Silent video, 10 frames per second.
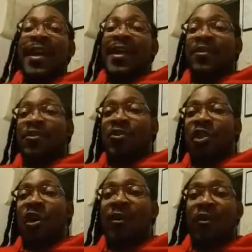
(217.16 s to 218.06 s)
And it
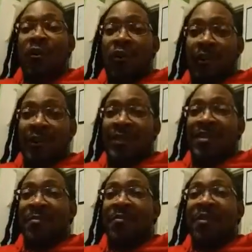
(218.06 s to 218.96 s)
started on
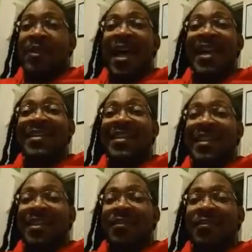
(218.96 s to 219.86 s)
December the
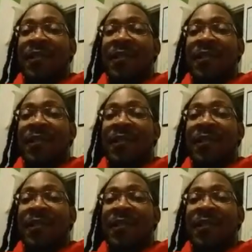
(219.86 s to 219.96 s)
19th.